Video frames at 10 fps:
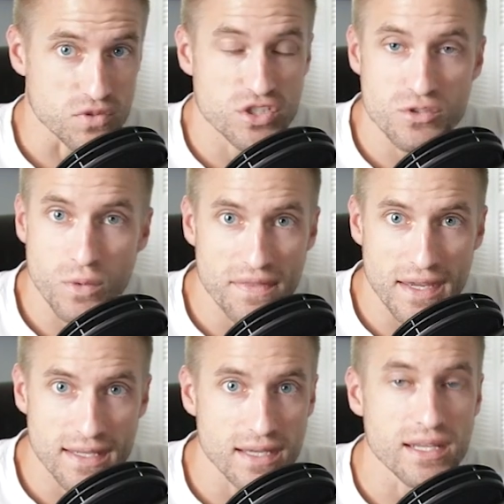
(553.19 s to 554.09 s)
It's just what
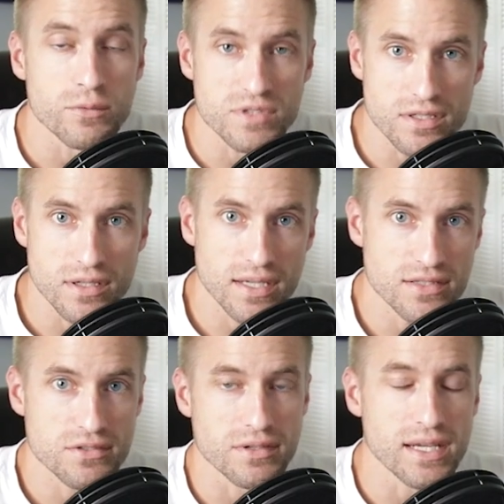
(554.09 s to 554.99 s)
they did. It was good
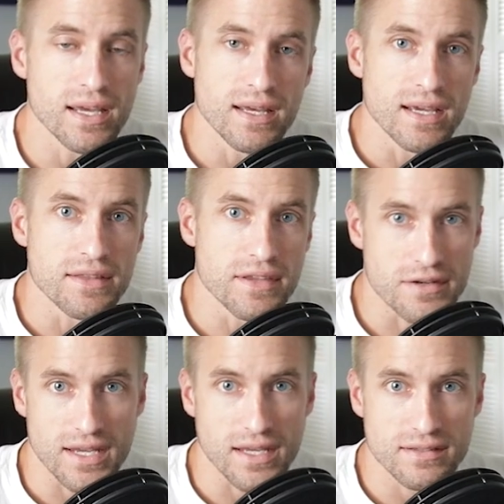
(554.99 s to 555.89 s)
history in
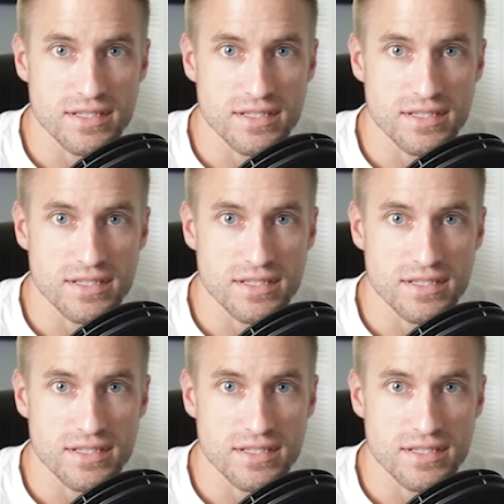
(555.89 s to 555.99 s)
their day.